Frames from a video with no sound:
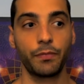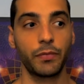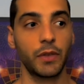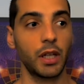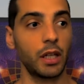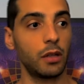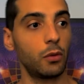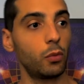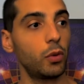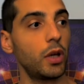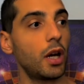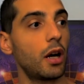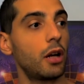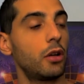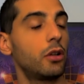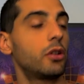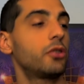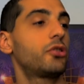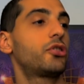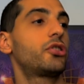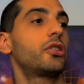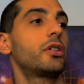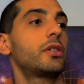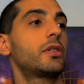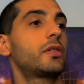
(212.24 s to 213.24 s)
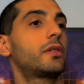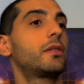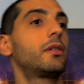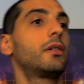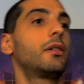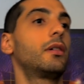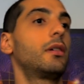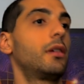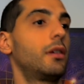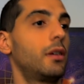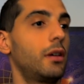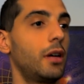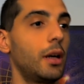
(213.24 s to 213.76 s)
and we are not just
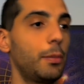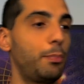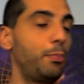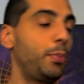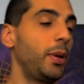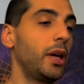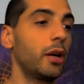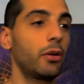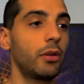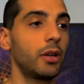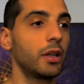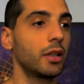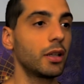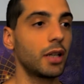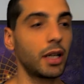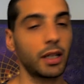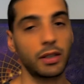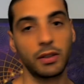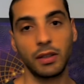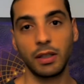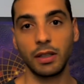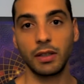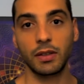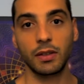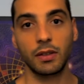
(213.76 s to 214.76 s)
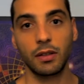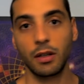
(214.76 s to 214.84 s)
appearing like this.